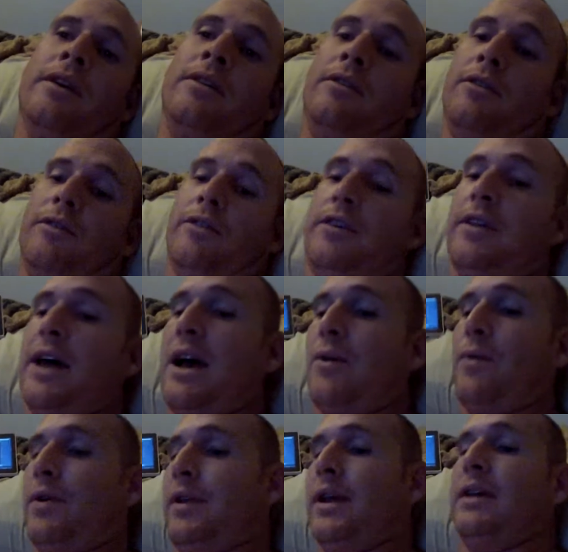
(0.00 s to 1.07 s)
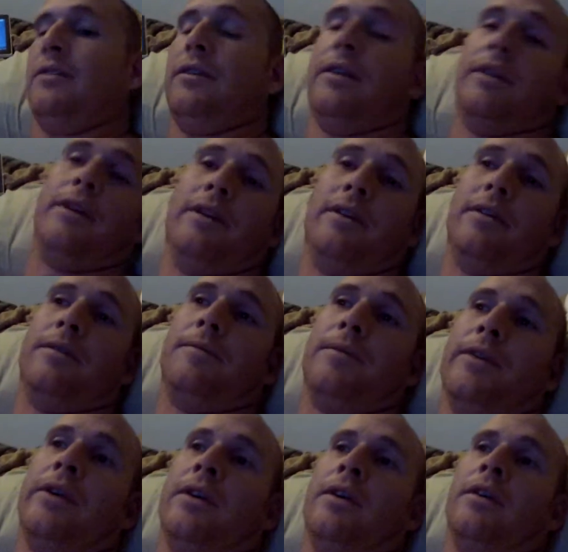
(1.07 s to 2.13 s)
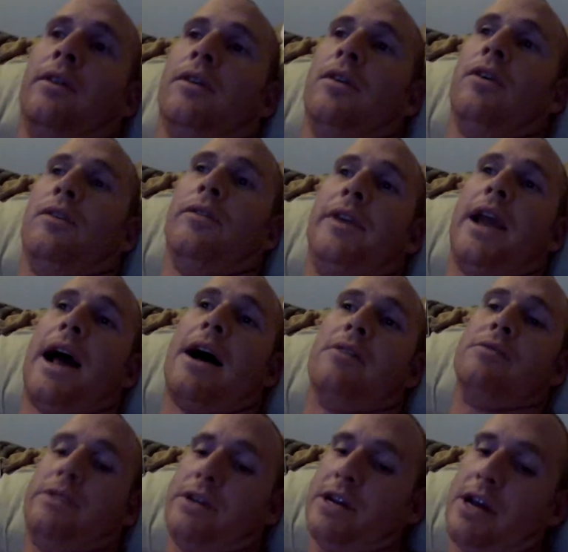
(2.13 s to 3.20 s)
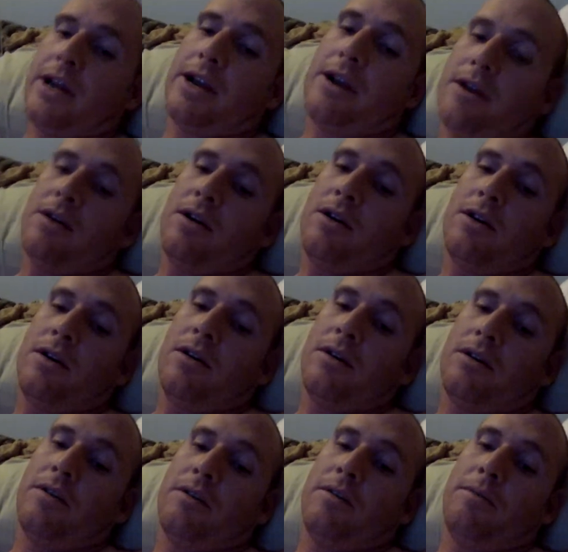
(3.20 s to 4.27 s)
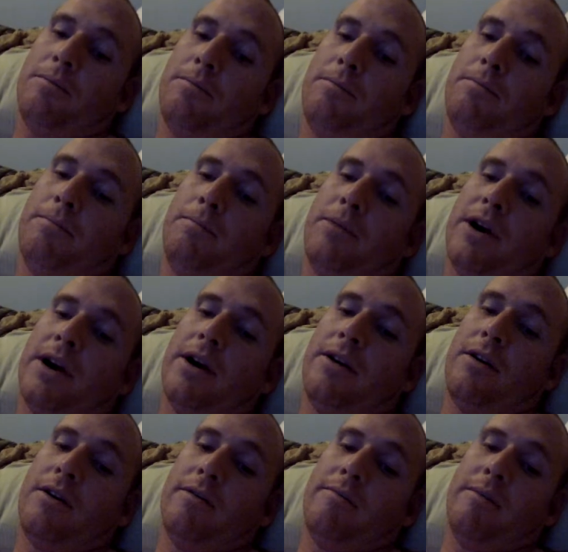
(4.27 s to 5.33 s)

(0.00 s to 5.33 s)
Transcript: So there's that one. That's on the outside part of